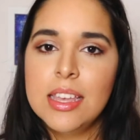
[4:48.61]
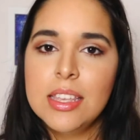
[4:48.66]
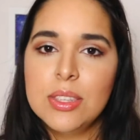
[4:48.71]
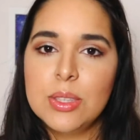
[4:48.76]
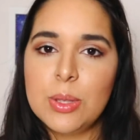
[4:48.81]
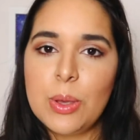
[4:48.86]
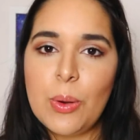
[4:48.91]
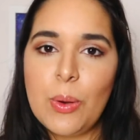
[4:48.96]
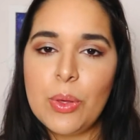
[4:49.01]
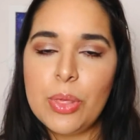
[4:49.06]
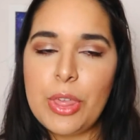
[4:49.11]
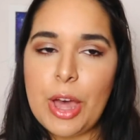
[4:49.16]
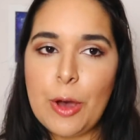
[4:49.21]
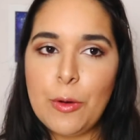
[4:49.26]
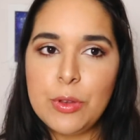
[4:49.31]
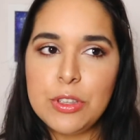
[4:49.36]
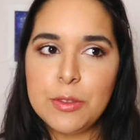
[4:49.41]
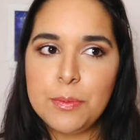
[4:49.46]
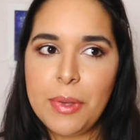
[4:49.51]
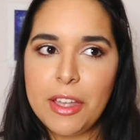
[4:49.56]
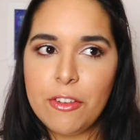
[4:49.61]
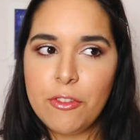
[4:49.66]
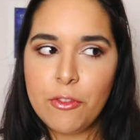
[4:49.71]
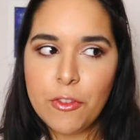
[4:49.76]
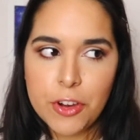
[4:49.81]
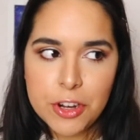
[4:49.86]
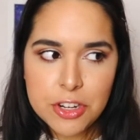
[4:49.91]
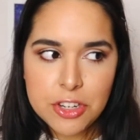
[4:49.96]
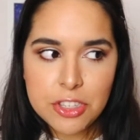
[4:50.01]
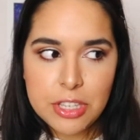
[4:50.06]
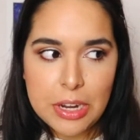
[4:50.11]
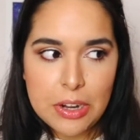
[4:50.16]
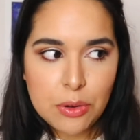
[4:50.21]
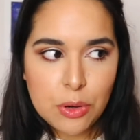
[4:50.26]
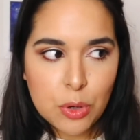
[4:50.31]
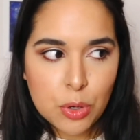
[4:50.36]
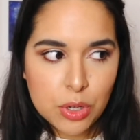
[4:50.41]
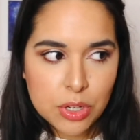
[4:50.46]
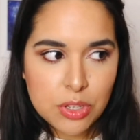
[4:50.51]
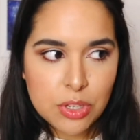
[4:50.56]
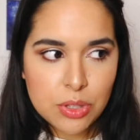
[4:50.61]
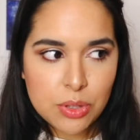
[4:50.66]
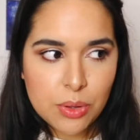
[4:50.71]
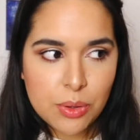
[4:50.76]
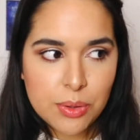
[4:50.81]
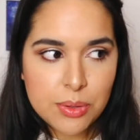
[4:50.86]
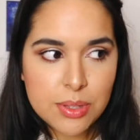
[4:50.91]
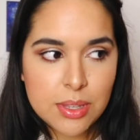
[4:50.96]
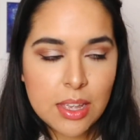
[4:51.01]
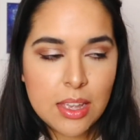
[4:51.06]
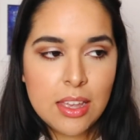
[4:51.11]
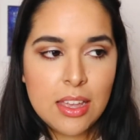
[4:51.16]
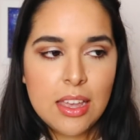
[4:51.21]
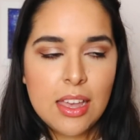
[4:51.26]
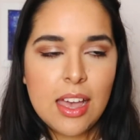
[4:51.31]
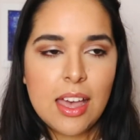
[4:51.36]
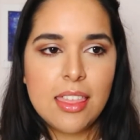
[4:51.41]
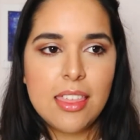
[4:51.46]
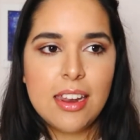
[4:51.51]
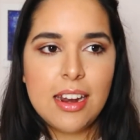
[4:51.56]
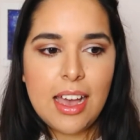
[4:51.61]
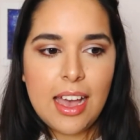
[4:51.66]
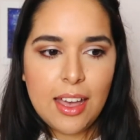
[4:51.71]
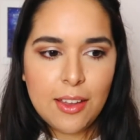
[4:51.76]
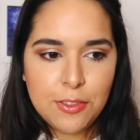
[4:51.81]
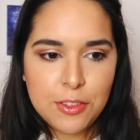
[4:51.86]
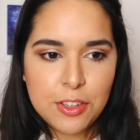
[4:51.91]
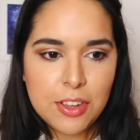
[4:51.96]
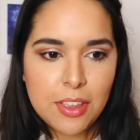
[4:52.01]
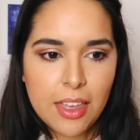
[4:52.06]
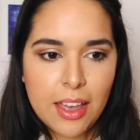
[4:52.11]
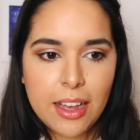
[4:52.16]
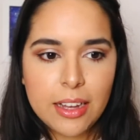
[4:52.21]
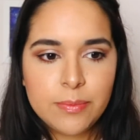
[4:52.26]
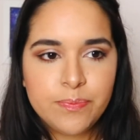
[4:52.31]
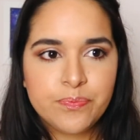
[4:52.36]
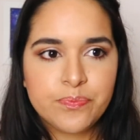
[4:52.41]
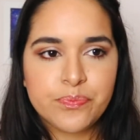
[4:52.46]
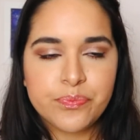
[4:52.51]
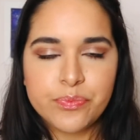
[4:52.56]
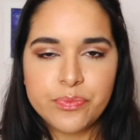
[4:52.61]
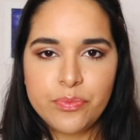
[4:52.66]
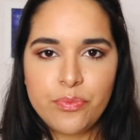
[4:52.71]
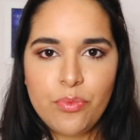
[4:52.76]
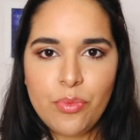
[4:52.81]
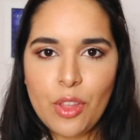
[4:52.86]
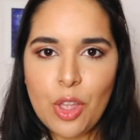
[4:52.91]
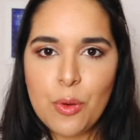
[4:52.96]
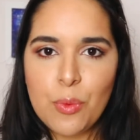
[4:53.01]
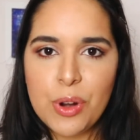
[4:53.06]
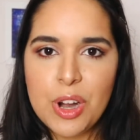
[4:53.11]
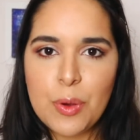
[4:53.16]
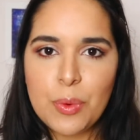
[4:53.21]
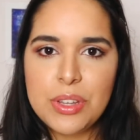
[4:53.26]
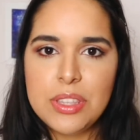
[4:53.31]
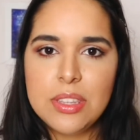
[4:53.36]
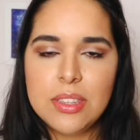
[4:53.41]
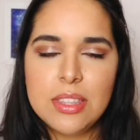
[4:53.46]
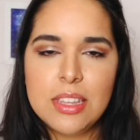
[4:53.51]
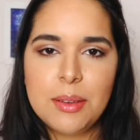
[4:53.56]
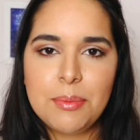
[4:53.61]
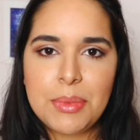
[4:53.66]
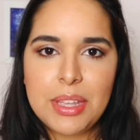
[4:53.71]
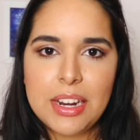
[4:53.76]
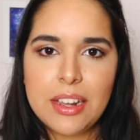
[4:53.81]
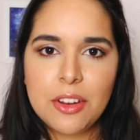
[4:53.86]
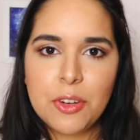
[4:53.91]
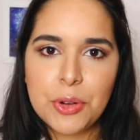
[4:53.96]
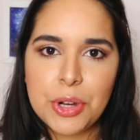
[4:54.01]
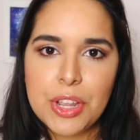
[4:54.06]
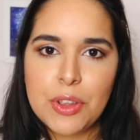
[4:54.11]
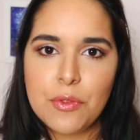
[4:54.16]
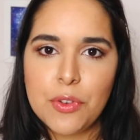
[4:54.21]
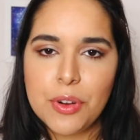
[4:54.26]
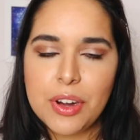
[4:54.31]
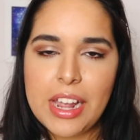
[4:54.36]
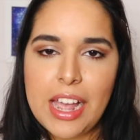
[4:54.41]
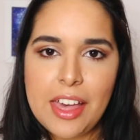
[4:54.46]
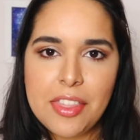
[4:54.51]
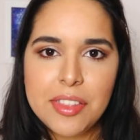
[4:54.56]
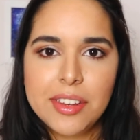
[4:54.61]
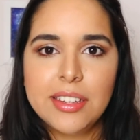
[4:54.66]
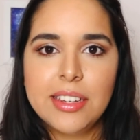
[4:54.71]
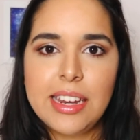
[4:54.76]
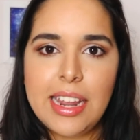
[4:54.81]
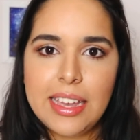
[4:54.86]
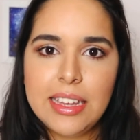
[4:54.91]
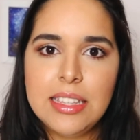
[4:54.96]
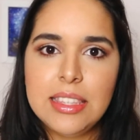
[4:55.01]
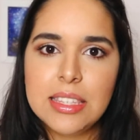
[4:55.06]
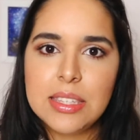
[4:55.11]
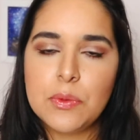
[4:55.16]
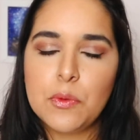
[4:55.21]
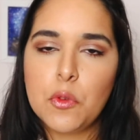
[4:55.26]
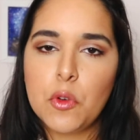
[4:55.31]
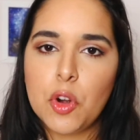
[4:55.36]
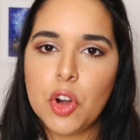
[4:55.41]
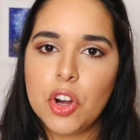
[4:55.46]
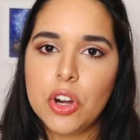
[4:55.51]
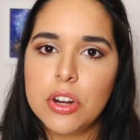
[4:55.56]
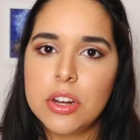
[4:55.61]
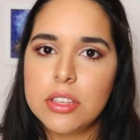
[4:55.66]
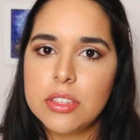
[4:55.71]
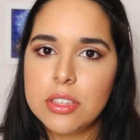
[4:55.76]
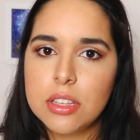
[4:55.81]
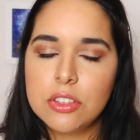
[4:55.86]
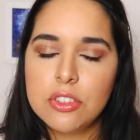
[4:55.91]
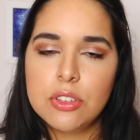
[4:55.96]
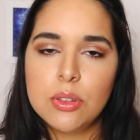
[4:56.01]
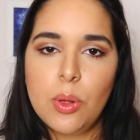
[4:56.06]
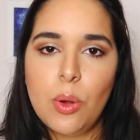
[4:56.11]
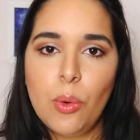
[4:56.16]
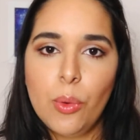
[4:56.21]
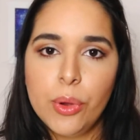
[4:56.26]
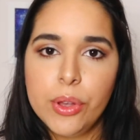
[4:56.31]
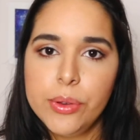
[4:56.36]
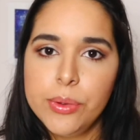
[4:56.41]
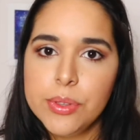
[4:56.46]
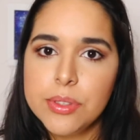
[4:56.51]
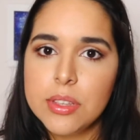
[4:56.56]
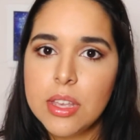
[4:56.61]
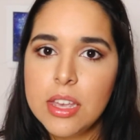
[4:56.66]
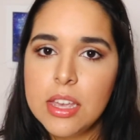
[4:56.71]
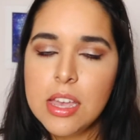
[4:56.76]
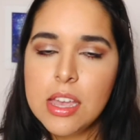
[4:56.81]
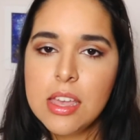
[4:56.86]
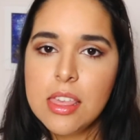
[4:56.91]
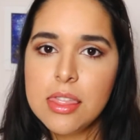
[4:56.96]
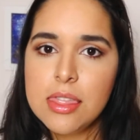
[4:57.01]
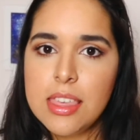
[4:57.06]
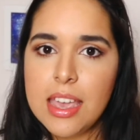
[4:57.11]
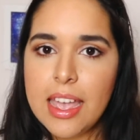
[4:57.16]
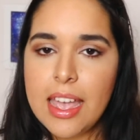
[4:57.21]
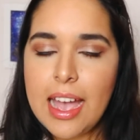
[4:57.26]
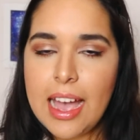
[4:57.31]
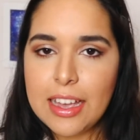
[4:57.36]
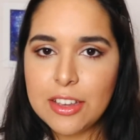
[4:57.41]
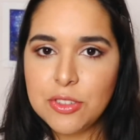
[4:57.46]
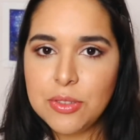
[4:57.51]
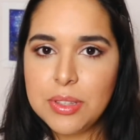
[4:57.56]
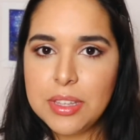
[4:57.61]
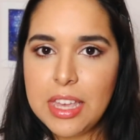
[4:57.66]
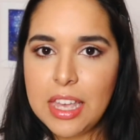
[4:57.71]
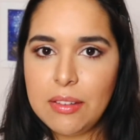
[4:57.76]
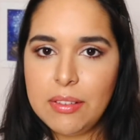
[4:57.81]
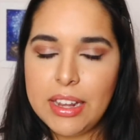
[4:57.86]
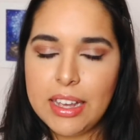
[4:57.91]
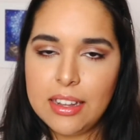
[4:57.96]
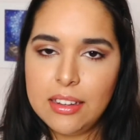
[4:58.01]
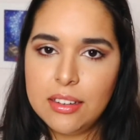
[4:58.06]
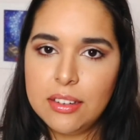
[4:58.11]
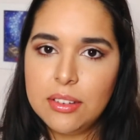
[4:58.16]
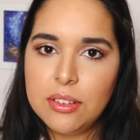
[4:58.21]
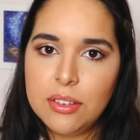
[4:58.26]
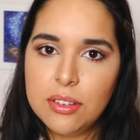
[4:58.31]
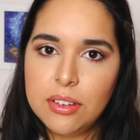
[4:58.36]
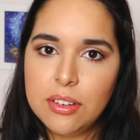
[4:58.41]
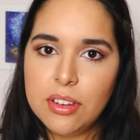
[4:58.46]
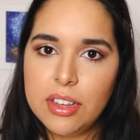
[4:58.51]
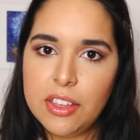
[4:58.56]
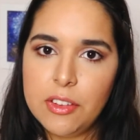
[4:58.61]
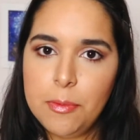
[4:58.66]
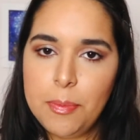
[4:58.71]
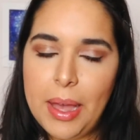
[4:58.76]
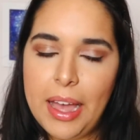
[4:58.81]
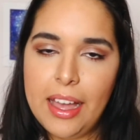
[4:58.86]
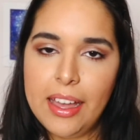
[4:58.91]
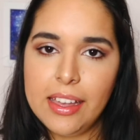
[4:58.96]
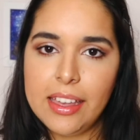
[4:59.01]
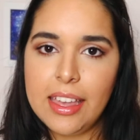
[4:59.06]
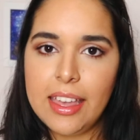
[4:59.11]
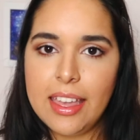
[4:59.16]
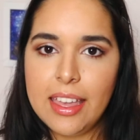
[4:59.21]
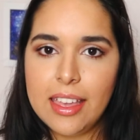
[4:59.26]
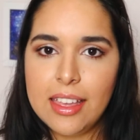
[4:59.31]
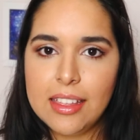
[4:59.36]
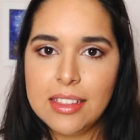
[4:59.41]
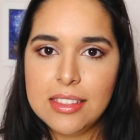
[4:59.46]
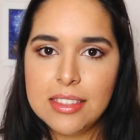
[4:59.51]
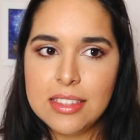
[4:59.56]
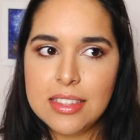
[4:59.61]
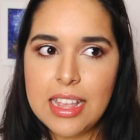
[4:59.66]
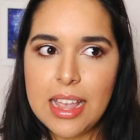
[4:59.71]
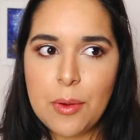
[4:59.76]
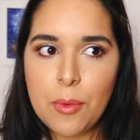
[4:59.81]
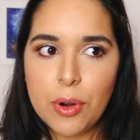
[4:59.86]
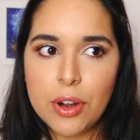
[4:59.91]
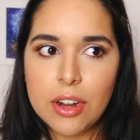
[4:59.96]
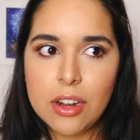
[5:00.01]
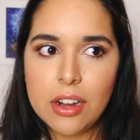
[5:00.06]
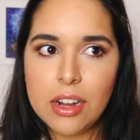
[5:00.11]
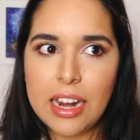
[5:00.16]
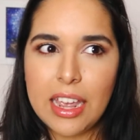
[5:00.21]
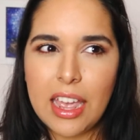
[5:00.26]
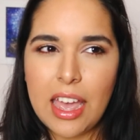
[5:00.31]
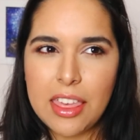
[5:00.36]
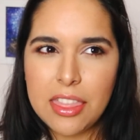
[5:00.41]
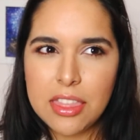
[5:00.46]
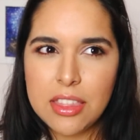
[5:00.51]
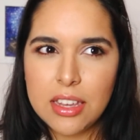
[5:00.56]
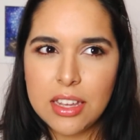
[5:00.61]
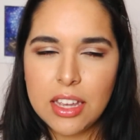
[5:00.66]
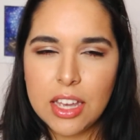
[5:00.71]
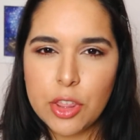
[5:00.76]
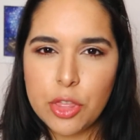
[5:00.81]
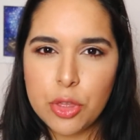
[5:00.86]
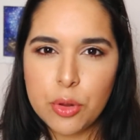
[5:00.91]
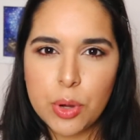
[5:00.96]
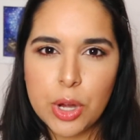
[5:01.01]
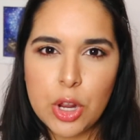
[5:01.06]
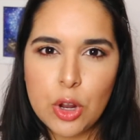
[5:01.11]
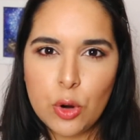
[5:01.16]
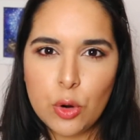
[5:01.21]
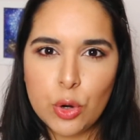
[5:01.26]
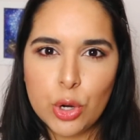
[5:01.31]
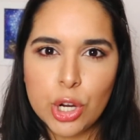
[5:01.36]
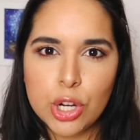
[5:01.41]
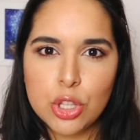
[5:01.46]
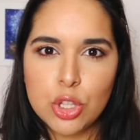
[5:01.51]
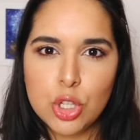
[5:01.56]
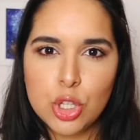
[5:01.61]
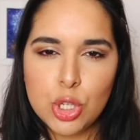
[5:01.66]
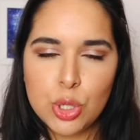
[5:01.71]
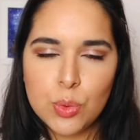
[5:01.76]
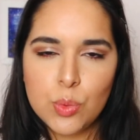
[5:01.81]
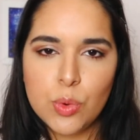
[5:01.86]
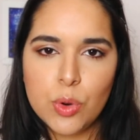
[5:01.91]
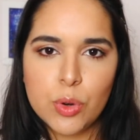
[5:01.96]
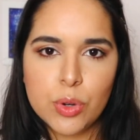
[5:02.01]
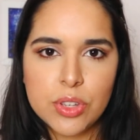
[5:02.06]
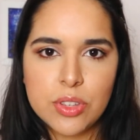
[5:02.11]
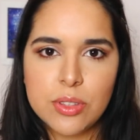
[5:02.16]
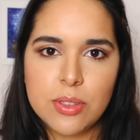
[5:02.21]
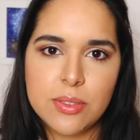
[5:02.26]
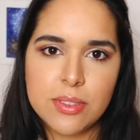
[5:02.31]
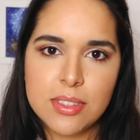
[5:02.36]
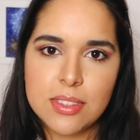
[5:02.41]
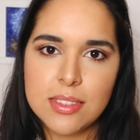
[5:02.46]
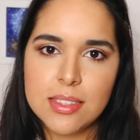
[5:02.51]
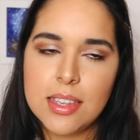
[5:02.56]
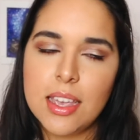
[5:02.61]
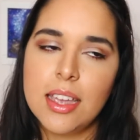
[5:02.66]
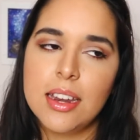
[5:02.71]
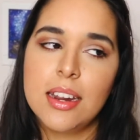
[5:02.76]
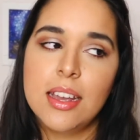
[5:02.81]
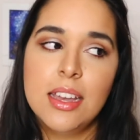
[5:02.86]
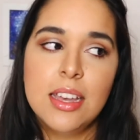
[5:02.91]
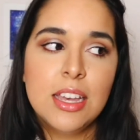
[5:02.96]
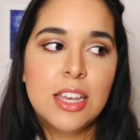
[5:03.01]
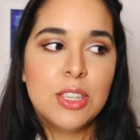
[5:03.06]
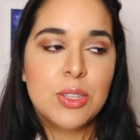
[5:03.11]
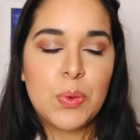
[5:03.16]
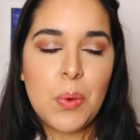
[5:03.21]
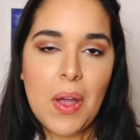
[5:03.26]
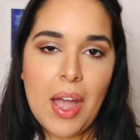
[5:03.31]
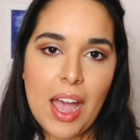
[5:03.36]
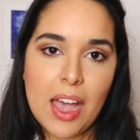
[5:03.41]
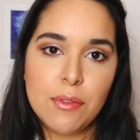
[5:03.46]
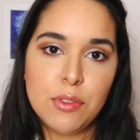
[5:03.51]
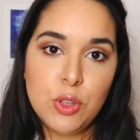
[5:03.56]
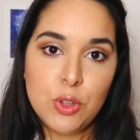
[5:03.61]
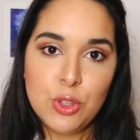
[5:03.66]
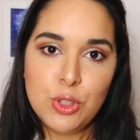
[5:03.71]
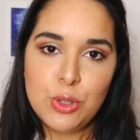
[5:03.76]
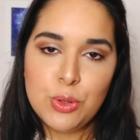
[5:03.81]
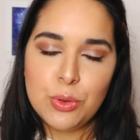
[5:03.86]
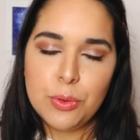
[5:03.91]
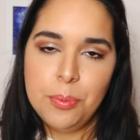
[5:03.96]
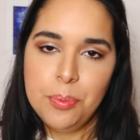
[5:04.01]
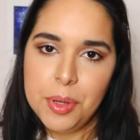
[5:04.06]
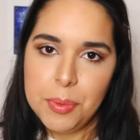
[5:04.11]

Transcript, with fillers: So that was my first set of crystals. And then after that, when I went to the meet and greet for Kathleen Knights for her essential oils, they actually gave like a little gift bag and they were like I think three or two crystals inside so I have those two